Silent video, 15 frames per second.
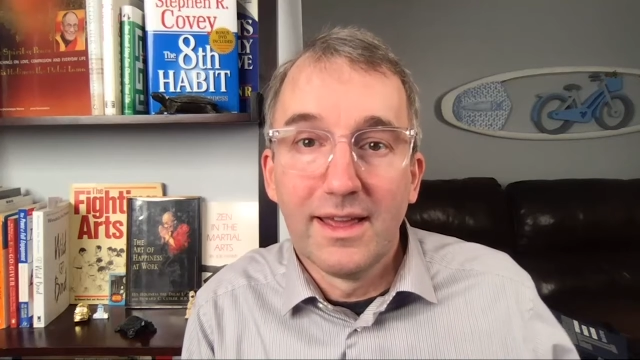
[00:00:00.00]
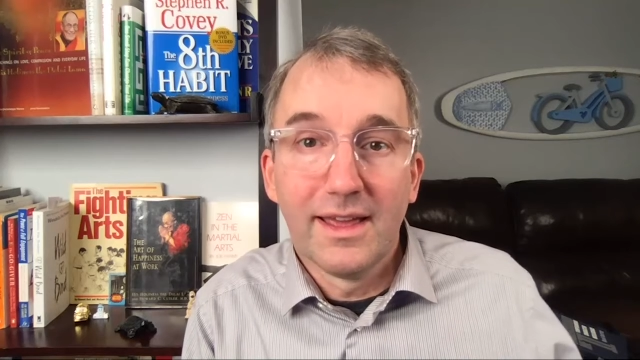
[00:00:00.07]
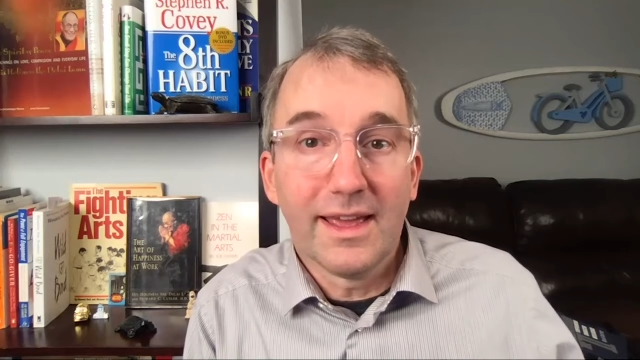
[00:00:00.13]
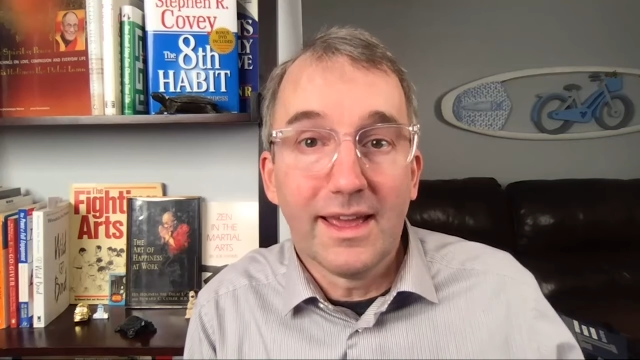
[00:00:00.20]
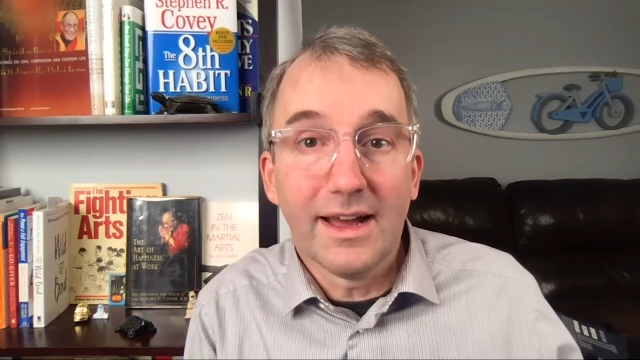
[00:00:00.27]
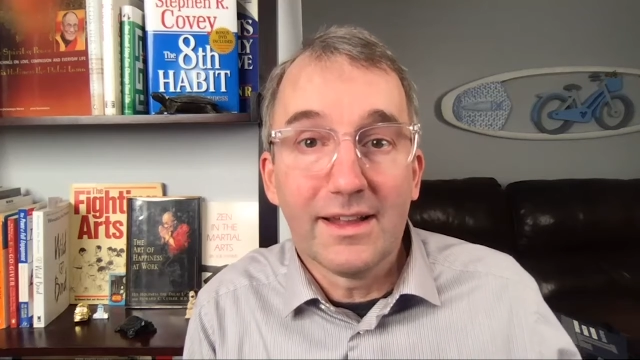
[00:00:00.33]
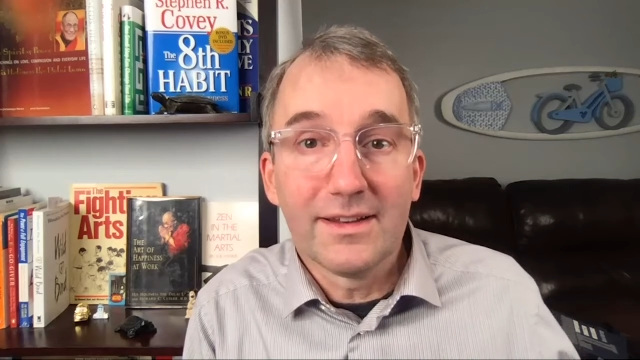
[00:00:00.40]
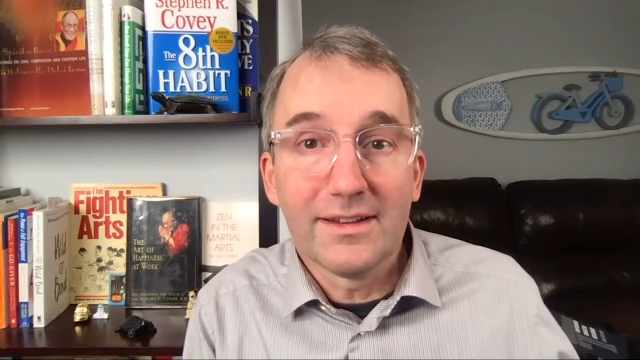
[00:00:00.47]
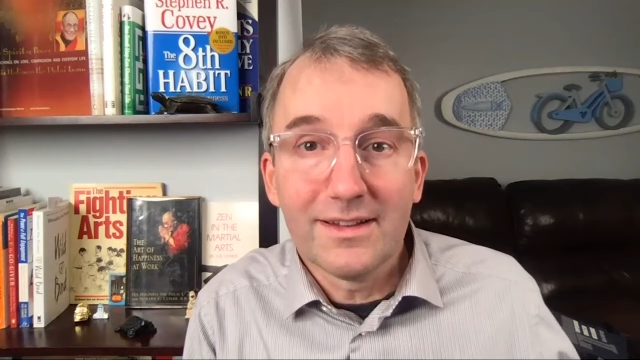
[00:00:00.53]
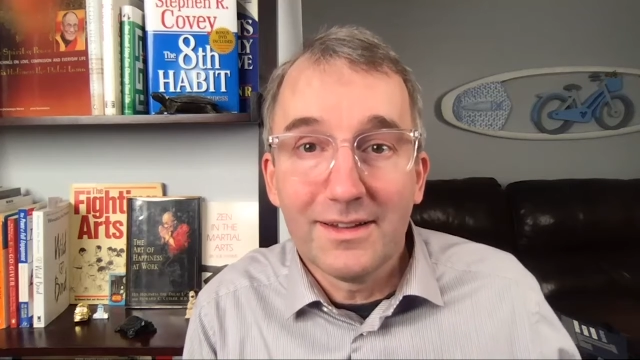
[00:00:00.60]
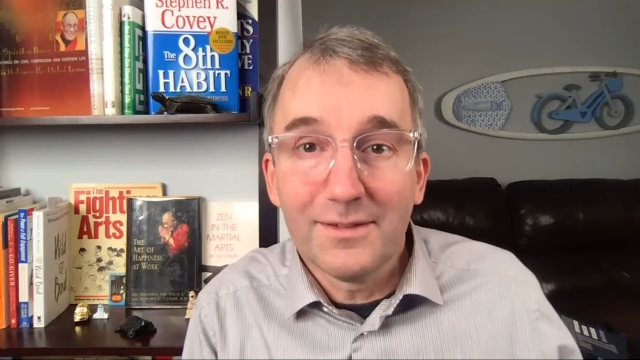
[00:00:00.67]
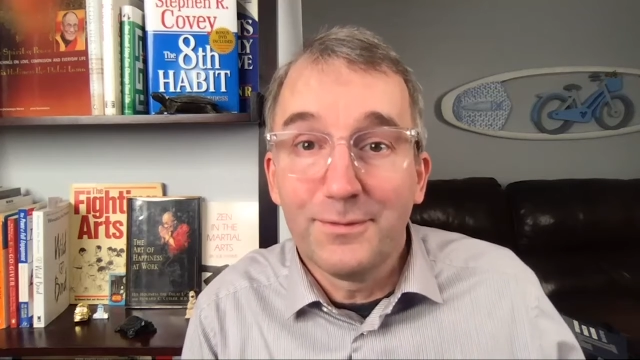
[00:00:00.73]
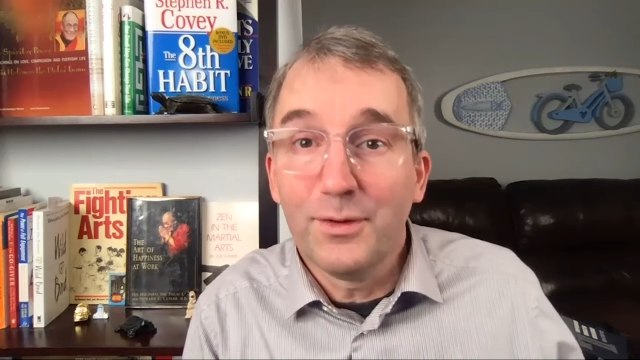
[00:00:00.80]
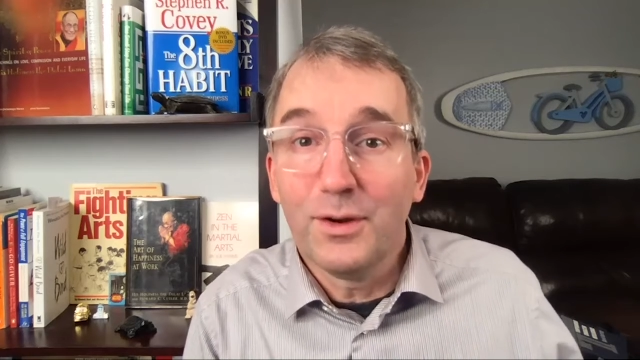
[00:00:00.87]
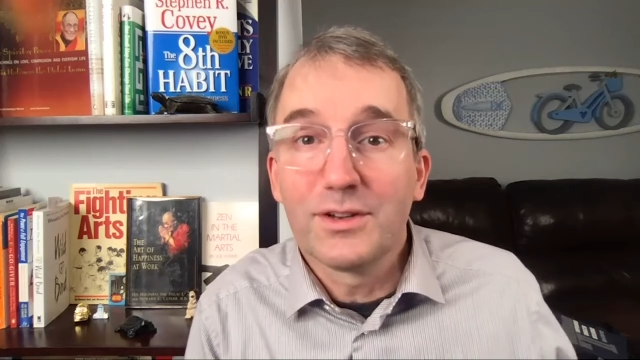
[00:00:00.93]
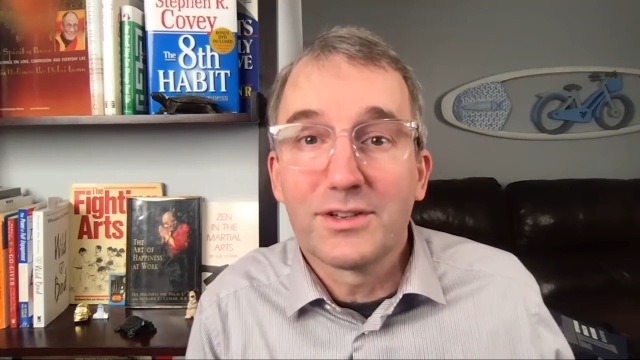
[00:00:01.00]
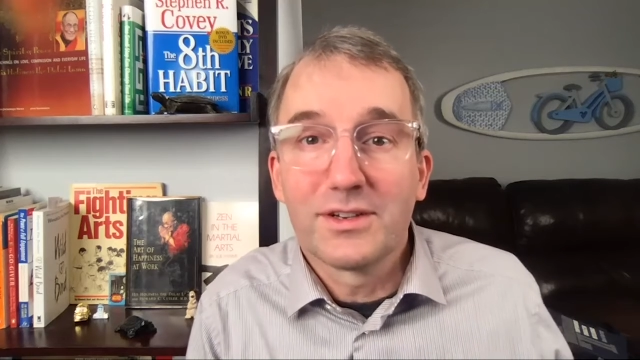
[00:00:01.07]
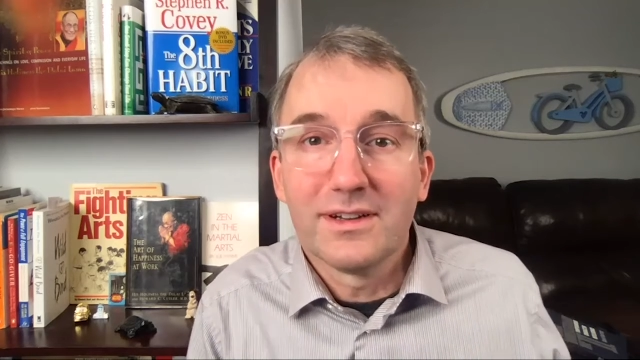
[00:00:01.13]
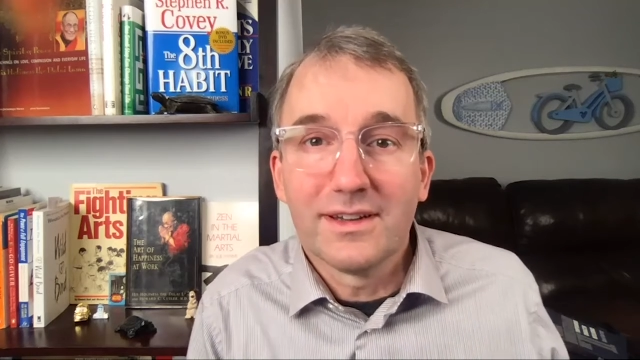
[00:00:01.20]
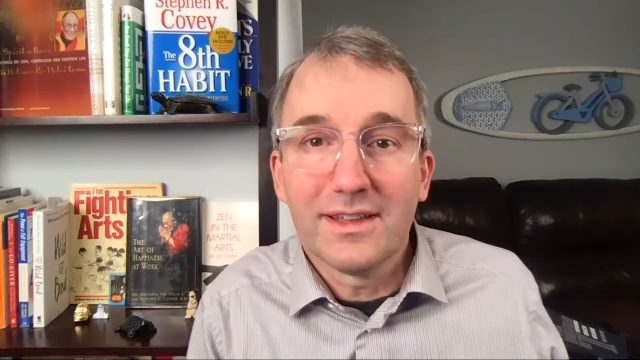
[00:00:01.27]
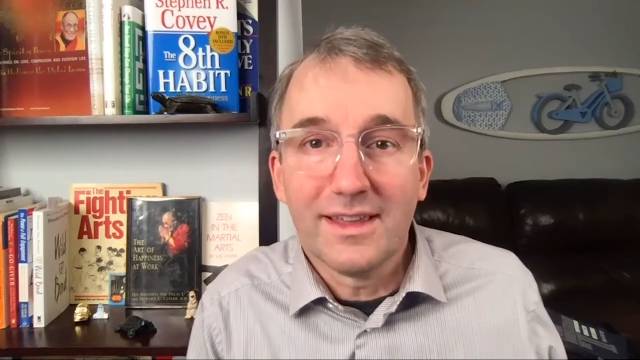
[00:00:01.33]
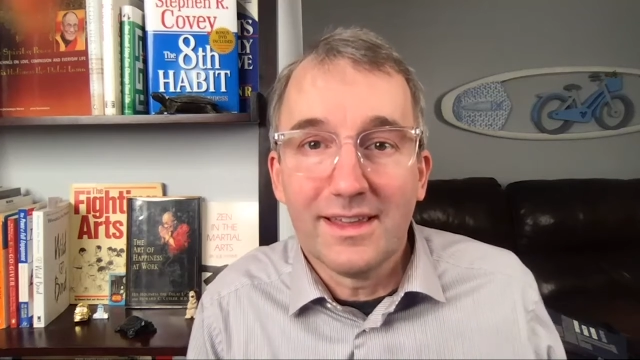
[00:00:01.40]
And
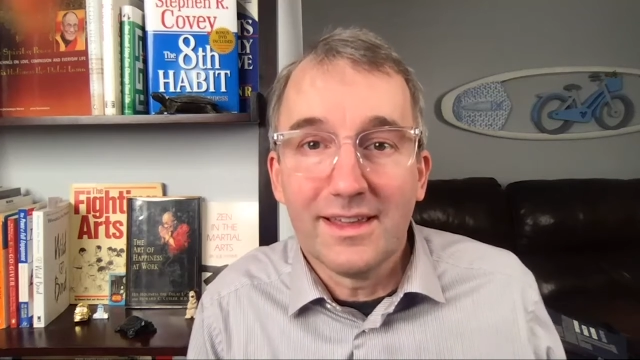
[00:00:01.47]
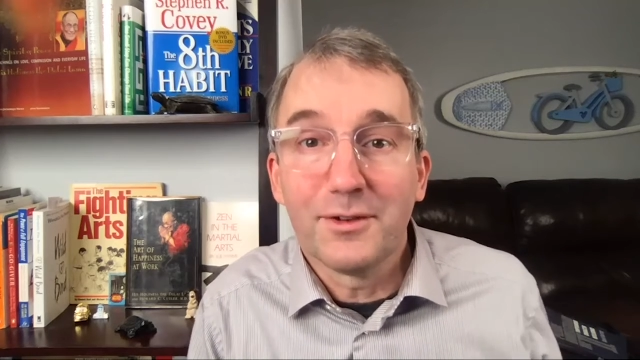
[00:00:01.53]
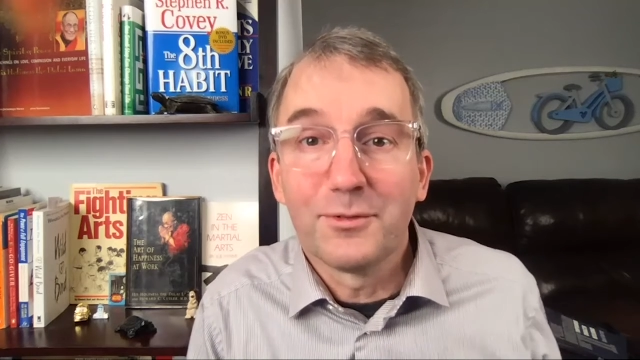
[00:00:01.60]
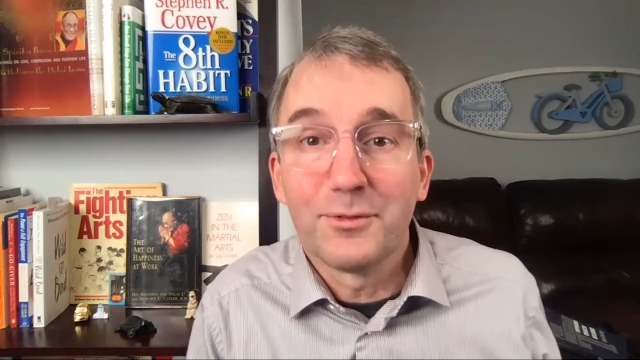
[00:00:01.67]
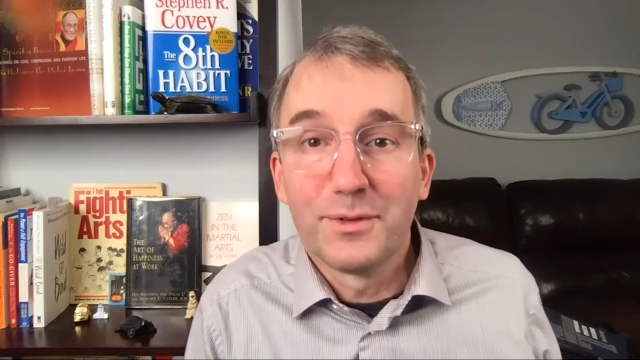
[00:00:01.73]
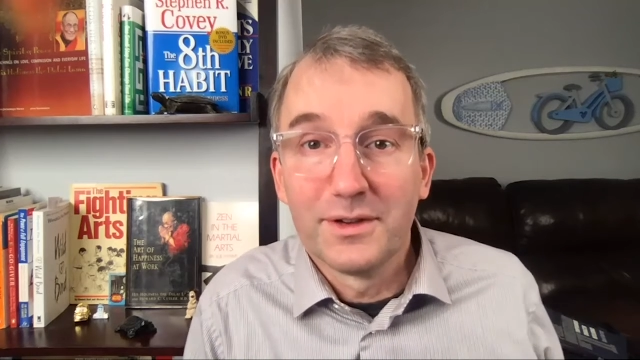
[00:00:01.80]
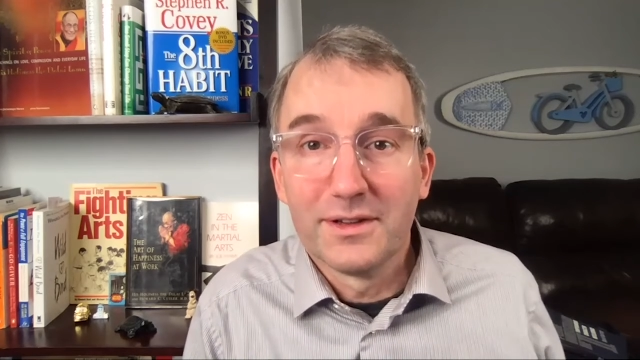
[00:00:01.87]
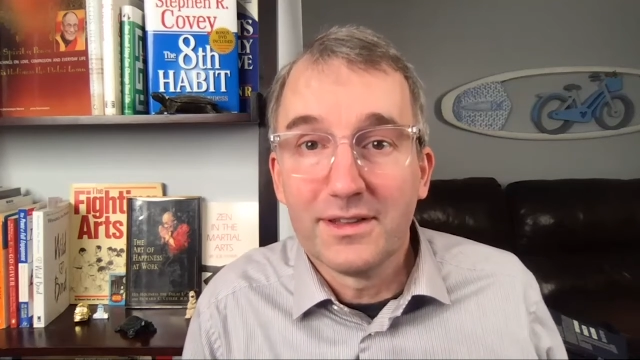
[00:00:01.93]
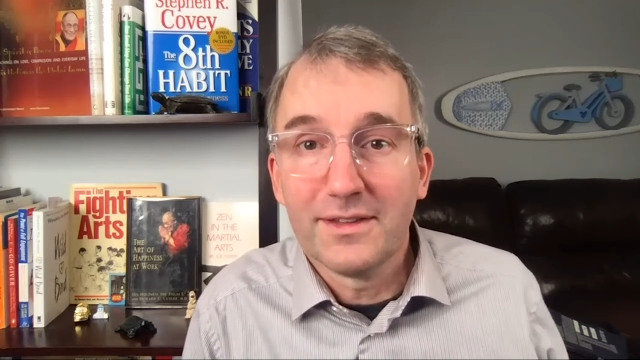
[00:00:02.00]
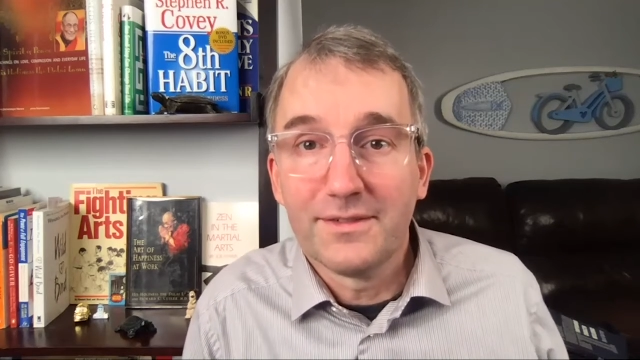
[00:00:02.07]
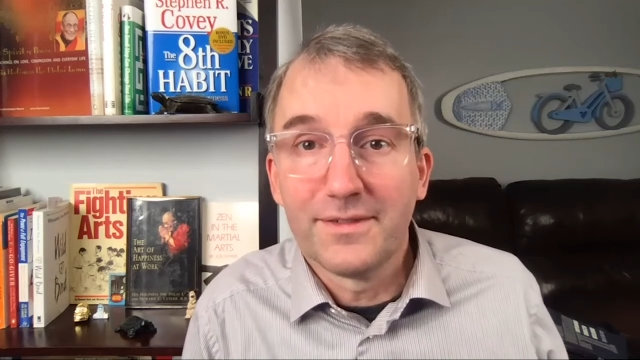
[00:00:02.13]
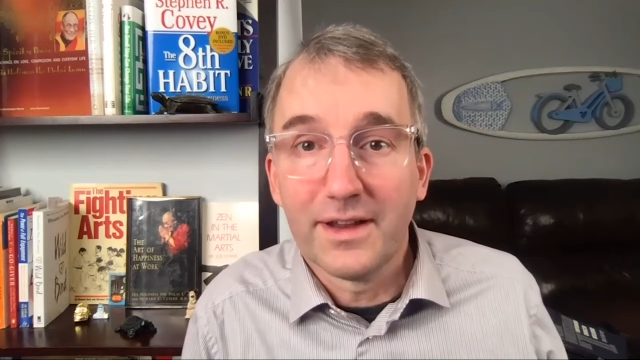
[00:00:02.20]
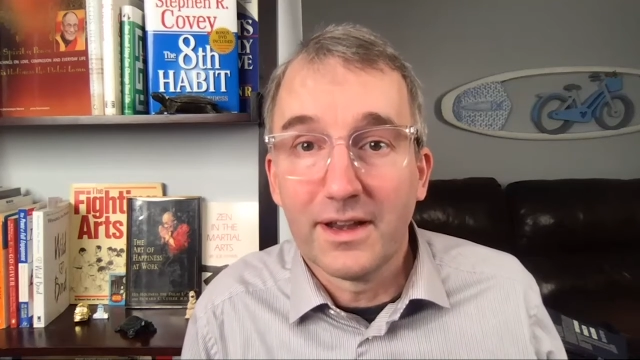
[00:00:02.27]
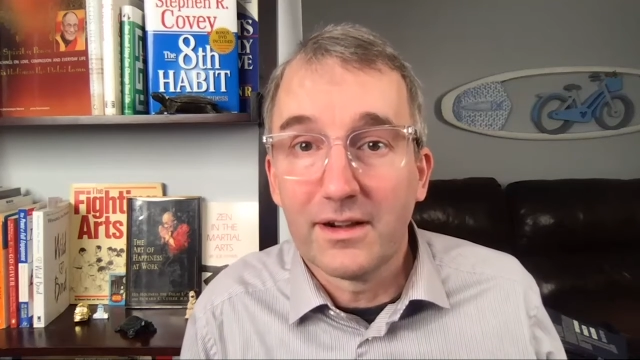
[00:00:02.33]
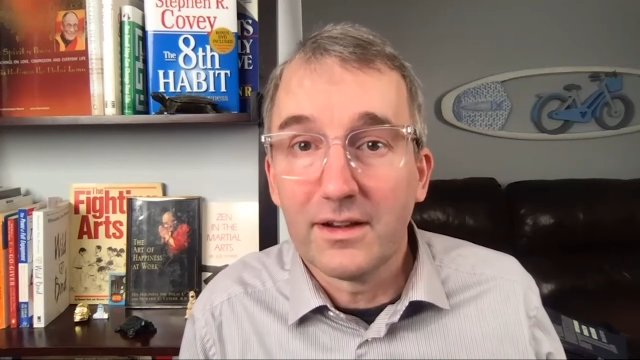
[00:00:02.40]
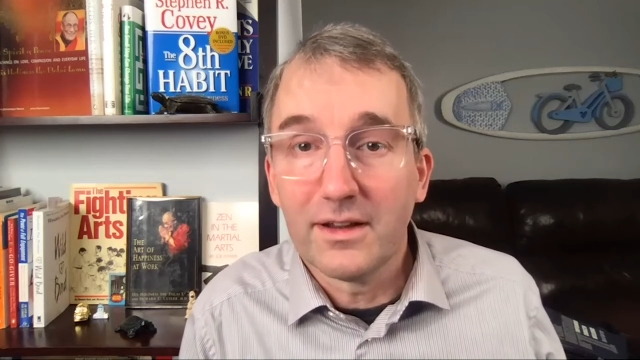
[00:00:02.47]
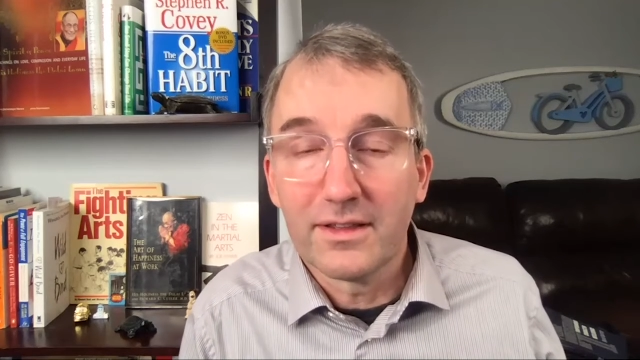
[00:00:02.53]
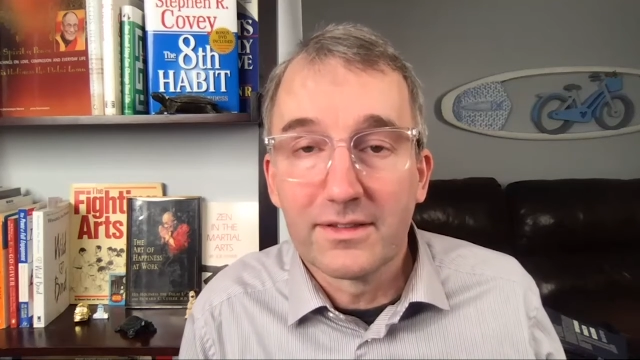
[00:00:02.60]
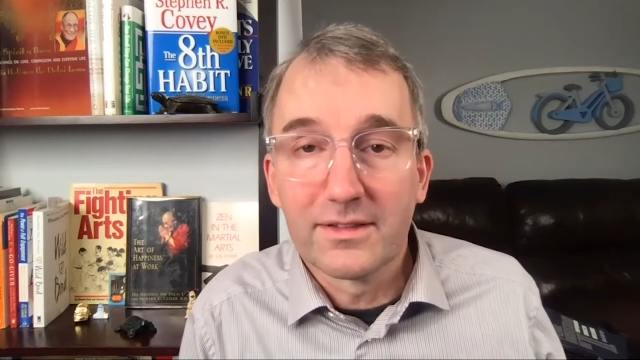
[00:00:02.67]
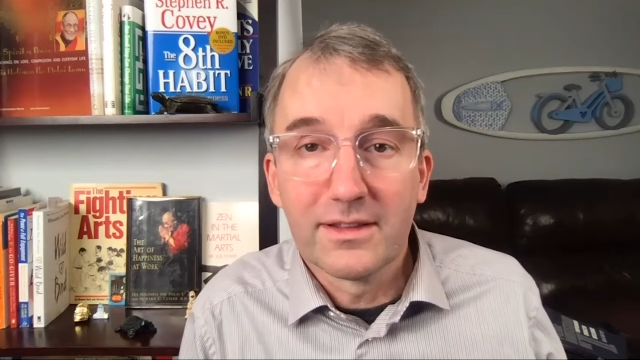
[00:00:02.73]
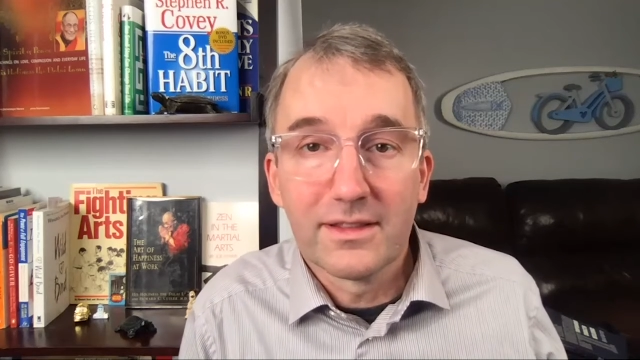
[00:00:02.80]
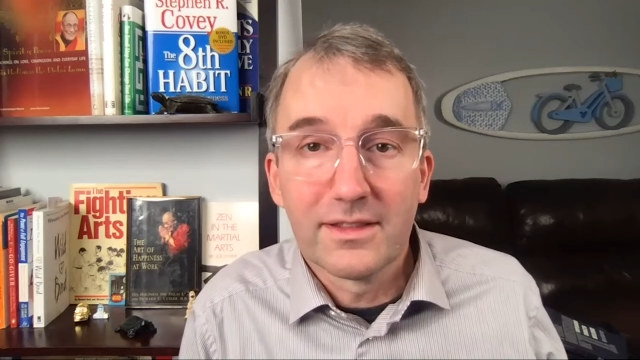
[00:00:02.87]
unfortunately, it really varies.